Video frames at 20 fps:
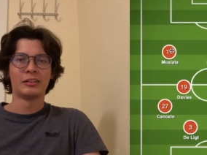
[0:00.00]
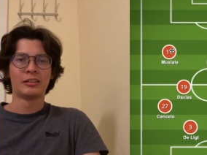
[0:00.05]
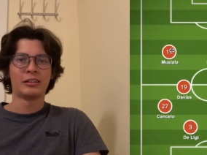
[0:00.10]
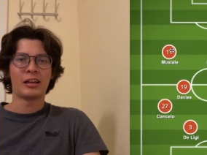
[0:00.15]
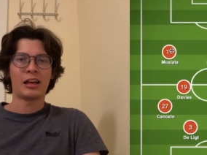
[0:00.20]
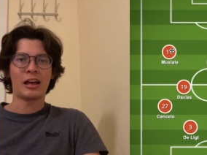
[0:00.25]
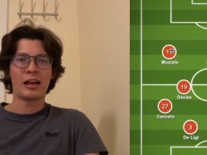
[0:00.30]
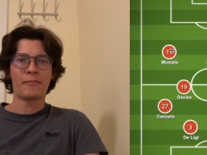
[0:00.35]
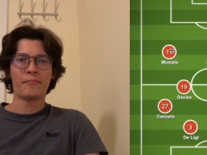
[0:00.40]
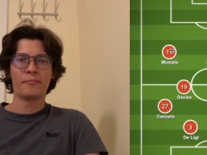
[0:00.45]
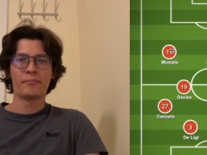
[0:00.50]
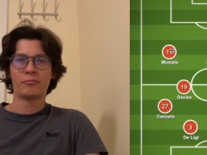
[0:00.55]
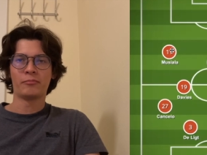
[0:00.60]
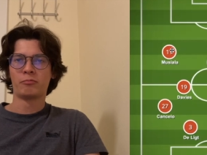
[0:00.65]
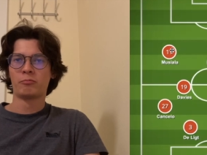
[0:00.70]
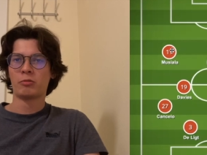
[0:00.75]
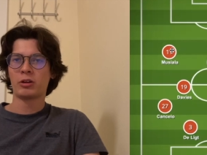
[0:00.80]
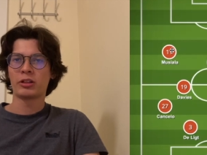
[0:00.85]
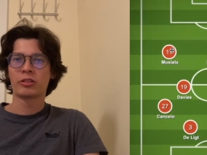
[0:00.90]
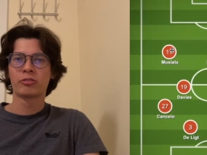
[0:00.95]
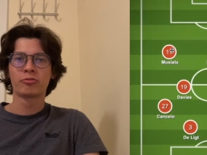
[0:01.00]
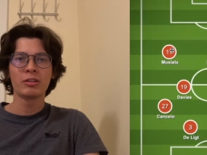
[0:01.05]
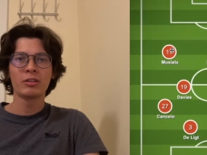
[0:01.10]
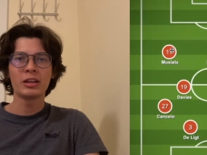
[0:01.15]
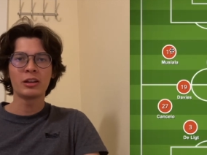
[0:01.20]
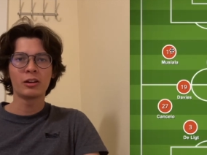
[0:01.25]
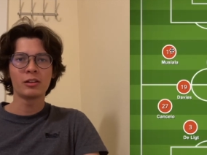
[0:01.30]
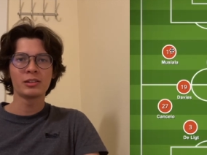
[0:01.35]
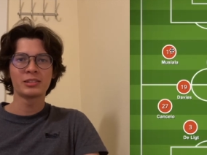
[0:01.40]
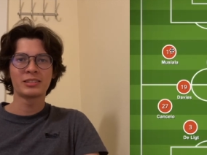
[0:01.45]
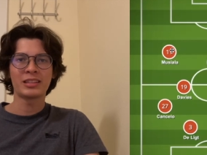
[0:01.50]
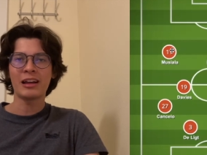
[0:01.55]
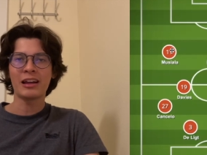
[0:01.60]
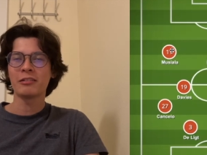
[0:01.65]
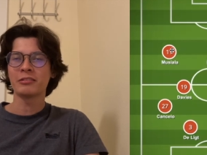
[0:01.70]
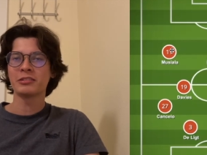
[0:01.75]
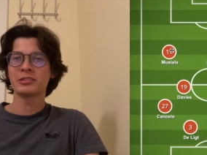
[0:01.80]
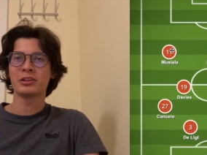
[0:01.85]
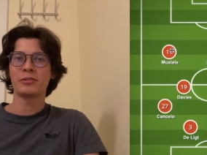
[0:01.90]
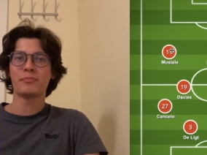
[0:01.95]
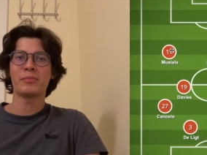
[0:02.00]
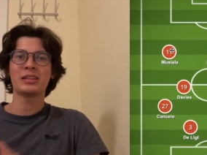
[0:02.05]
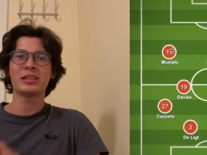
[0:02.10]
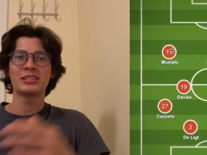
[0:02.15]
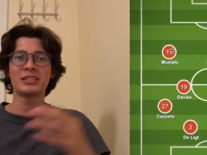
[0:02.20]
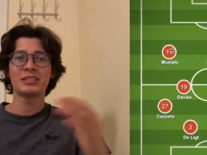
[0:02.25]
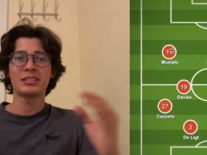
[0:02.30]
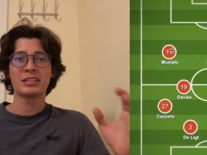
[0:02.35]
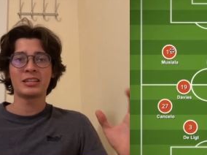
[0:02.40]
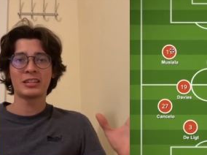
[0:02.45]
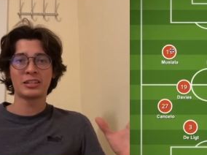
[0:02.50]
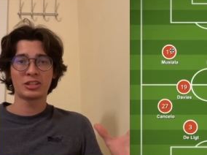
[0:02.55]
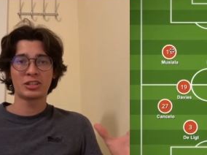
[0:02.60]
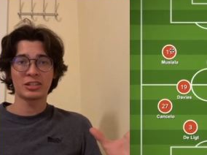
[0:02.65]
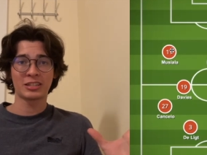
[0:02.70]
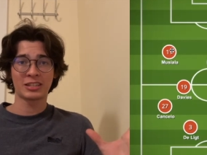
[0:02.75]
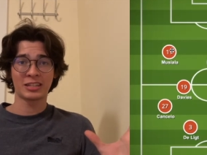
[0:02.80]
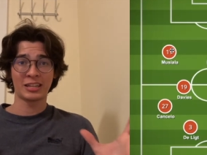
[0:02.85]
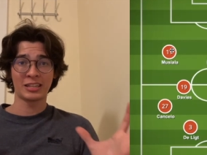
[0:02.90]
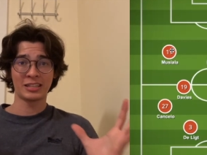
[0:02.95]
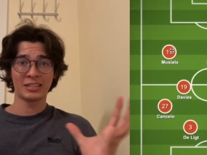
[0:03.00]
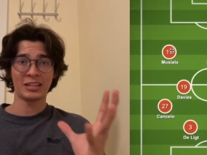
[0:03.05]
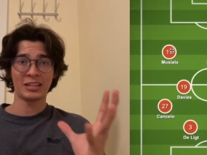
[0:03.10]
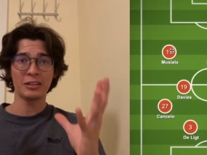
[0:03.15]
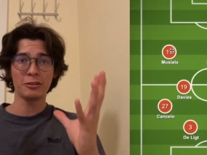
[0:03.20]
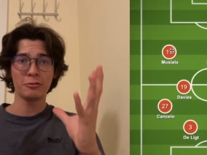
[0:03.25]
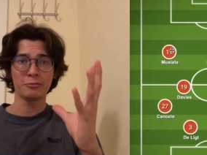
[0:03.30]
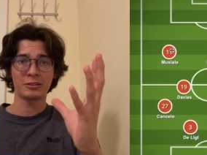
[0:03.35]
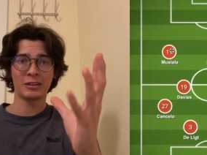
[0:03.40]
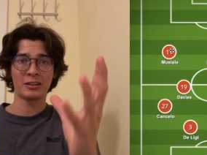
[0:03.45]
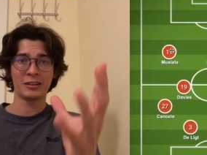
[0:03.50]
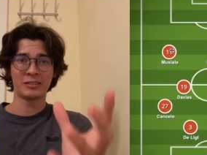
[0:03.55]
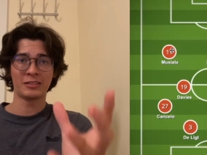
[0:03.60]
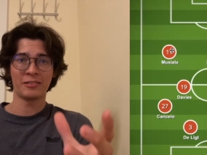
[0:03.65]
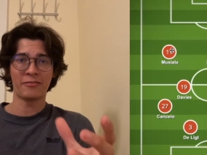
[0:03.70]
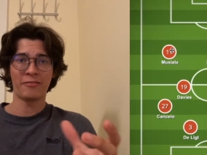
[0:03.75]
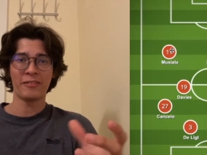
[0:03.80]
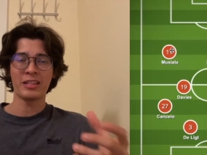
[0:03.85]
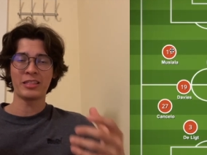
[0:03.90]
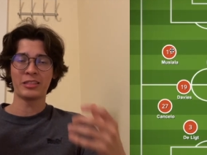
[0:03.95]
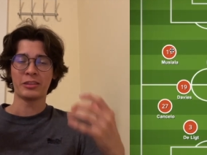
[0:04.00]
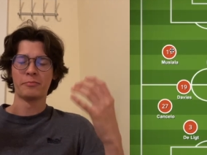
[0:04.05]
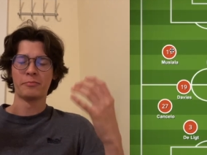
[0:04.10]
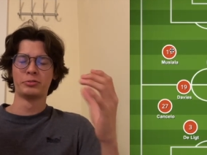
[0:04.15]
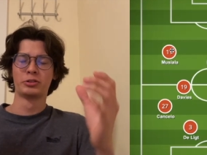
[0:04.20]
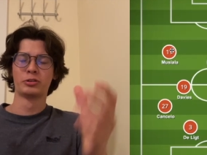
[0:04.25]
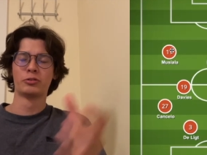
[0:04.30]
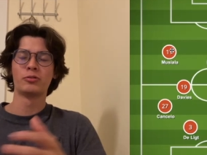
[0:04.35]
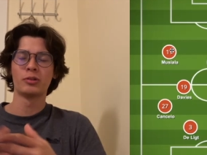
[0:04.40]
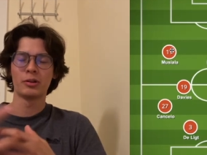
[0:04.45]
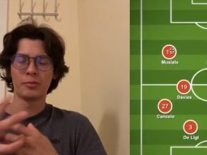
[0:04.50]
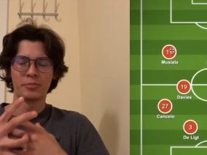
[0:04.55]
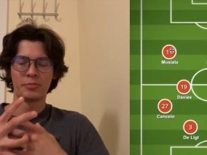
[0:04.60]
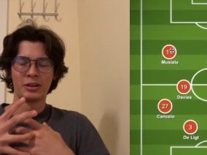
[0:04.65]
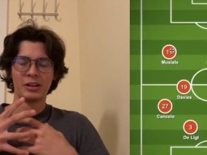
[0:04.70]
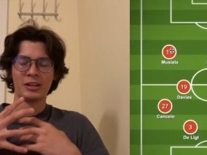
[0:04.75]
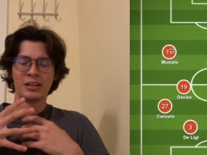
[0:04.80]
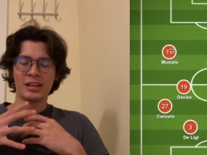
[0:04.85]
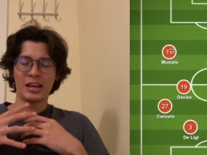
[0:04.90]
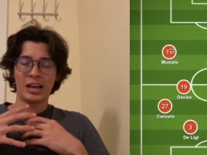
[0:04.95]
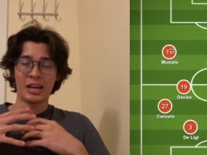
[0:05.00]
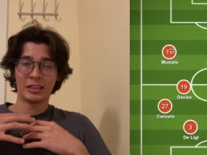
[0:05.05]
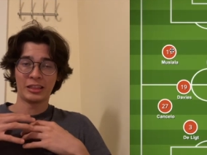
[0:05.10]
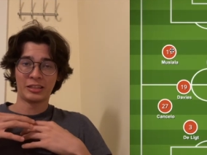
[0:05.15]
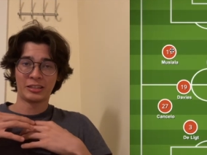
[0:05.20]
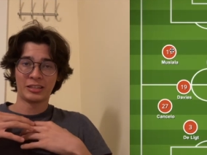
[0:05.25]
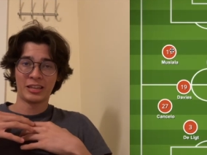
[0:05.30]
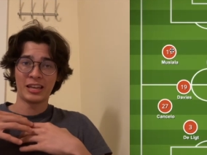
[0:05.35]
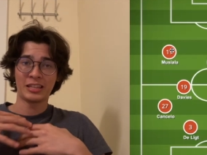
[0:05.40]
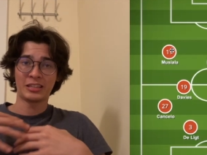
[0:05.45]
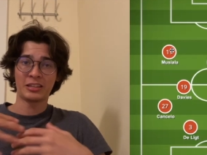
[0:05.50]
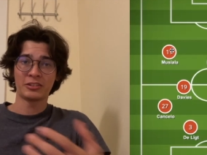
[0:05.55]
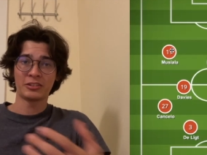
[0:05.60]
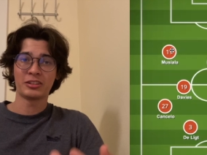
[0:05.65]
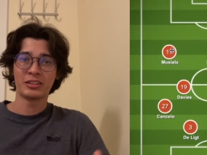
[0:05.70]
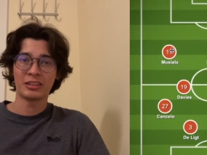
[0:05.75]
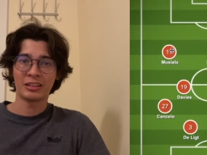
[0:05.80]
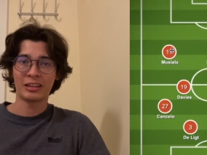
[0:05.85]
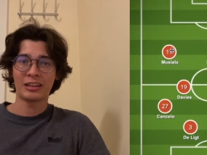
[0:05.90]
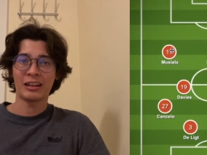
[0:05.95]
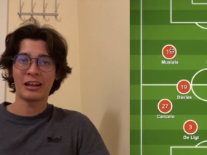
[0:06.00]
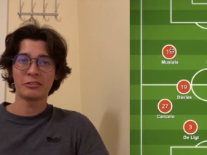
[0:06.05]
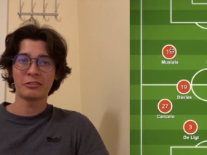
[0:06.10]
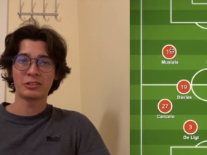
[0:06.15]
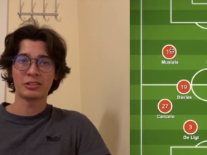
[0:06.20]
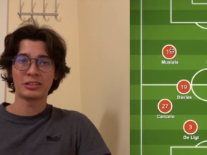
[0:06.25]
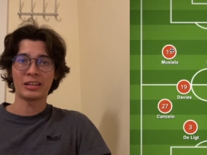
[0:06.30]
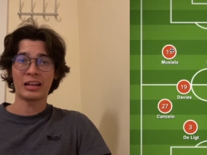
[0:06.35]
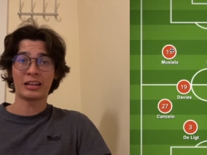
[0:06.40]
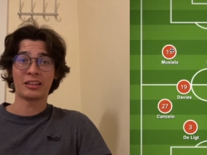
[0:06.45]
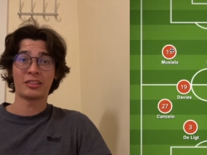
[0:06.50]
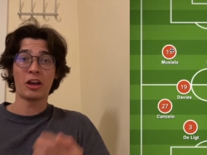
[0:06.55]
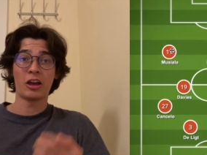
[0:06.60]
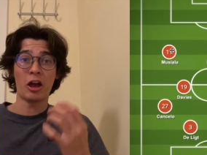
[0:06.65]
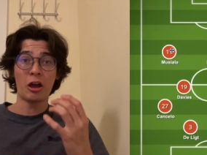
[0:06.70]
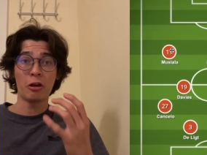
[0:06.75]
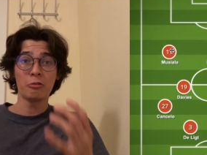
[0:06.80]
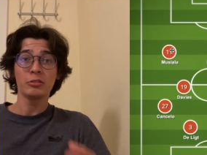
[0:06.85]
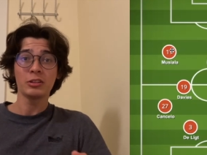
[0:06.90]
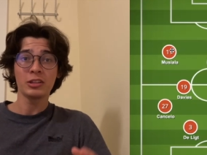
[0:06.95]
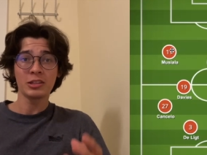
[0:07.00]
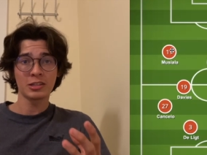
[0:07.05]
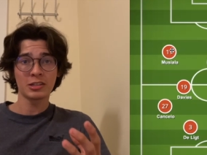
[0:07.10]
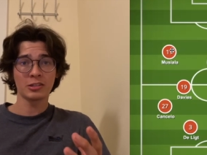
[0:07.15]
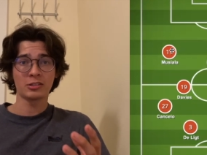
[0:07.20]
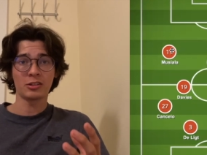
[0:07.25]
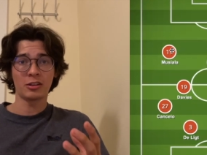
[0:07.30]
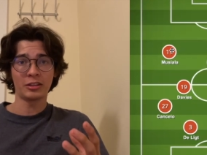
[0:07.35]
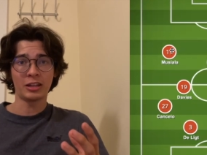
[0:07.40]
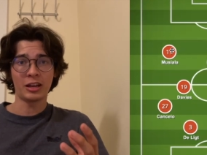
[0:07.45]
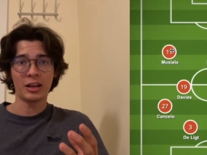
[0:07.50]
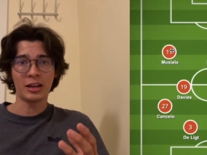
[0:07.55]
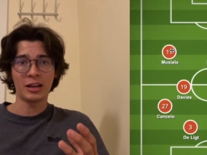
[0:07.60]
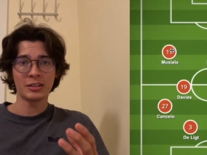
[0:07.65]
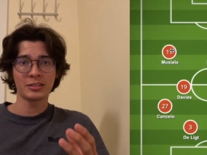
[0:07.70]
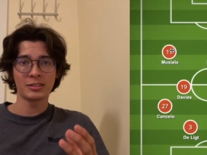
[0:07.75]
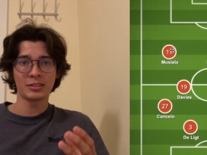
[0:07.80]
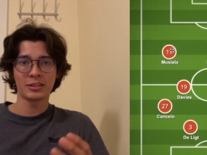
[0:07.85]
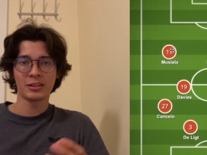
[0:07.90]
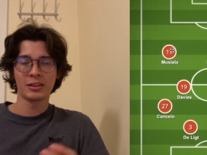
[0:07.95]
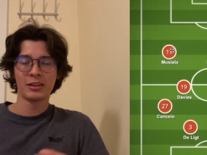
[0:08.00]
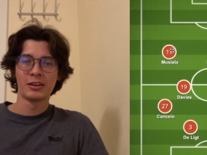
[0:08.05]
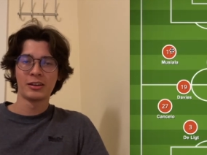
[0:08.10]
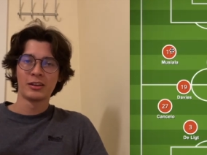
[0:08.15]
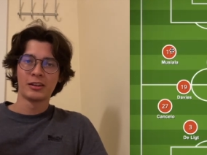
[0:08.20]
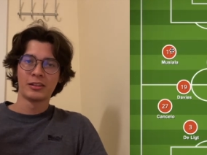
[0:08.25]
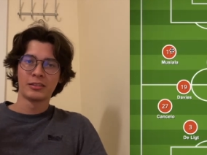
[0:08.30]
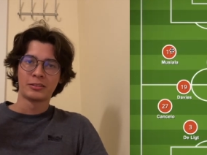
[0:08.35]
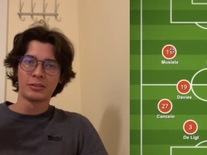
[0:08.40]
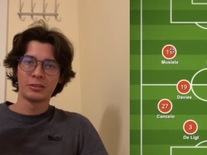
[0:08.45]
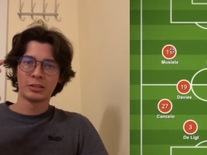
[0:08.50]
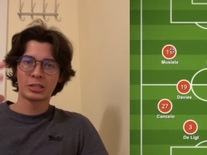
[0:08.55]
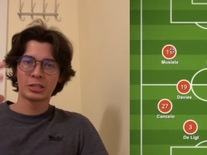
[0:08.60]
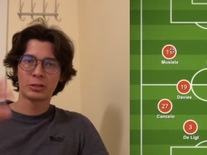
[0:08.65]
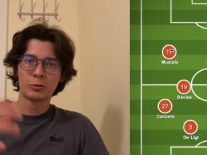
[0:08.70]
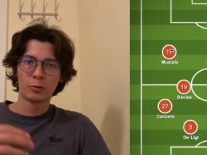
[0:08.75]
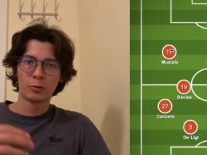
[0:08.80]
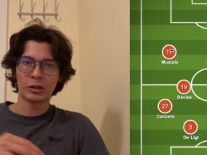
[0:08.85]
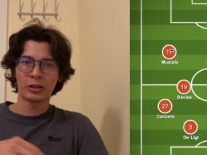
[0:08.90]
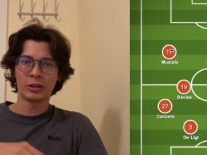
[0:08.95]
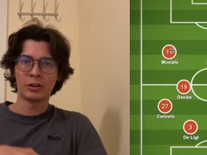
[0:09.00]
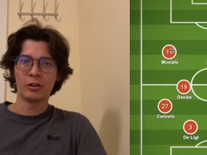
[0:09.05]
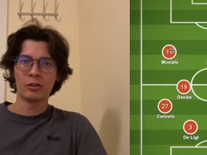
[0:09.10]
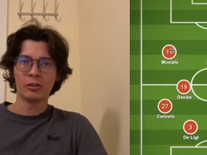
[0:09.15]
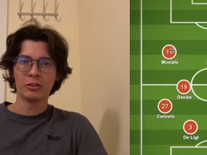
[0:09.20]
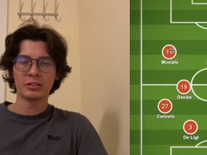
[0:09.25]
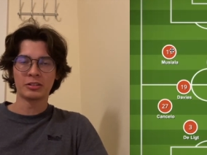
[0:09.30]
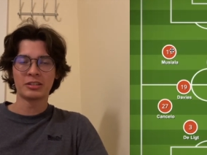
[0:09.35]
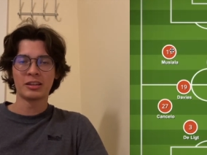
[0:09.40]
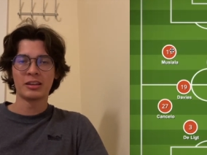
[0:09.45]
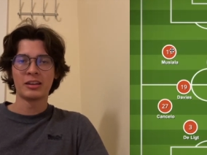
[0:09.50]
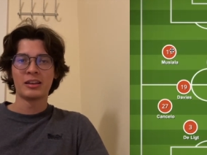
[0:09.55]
Um, we're three goals down, so Man City can just continue to defend, absorb, and hit us on the counter attack. The onus is on us to score goals